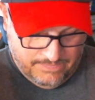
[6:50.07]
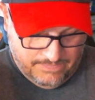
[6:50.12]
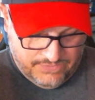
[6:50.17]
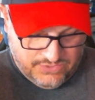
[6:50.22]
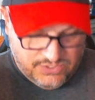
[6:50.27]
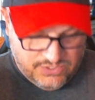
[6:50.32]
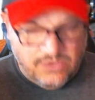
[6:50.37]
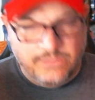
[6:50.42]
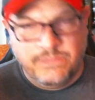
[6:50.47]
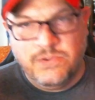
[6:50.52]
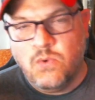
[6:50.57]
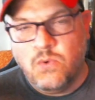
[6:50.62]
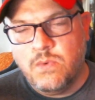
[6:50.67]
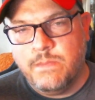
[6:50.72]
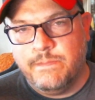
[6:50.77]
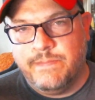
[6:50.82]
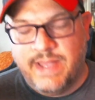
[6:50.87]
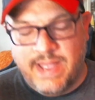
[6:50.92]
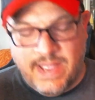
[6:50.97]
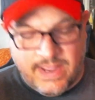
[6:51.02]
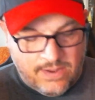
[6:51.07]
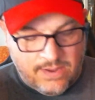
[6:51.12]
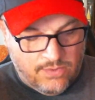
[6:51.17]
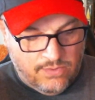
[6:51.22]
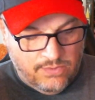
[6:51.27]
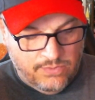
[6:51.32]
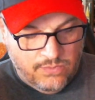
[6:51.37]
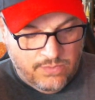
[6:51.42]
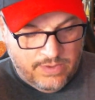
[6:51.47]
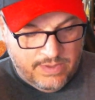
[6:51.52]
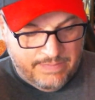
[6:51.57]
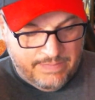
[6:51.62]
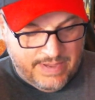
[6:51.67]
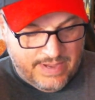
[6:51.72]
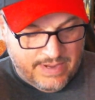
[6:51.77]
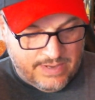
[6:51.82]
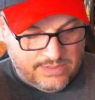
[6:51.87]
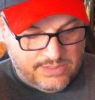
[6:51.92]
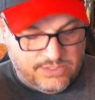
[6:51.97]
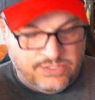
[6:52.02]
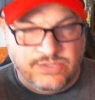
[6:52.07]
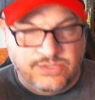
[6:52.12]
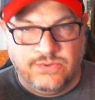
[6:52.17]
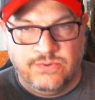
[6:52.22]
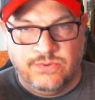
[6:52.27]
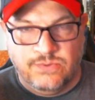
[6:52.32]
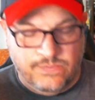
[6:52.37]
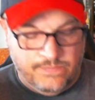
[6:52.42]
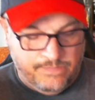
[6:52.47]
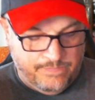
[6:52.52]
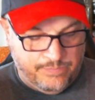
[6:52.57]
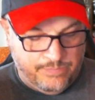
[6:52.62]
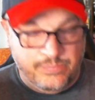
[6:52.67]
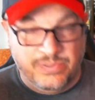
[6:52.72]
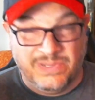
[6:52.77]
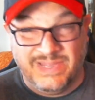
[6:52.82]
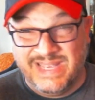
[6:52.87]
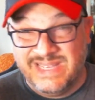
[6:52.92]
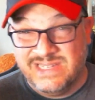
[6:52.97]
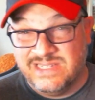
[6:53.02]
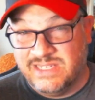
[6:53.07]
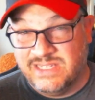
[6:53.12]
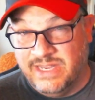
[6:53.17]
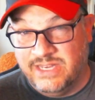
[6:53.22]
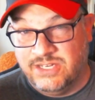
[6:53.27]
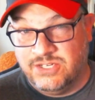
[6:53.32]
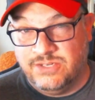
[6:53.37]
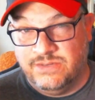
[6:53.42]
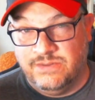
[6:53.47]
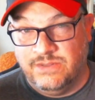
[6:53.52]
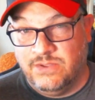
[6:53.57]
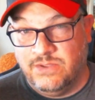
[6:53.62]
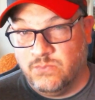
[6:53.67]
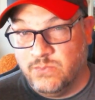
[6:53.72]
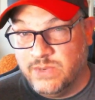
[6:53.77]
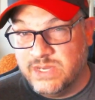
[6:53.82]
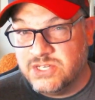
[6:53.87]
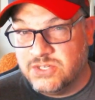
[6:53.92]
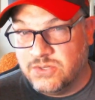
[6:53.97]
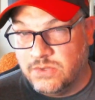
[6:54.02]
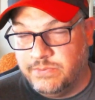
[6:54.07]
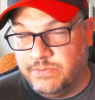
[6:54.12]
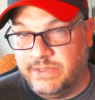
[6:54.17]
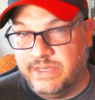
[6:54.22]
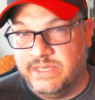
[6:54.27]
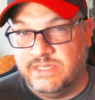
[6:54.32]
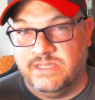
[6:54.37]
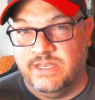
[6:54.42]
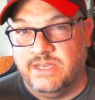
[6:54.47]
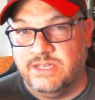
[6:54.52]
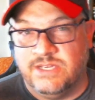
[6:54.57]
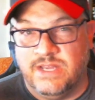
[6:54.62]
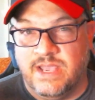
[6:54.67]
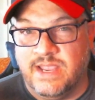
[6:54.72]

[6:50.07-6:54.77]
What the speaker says: So I'm going back all the way back to PlayStation, the original PlayStation.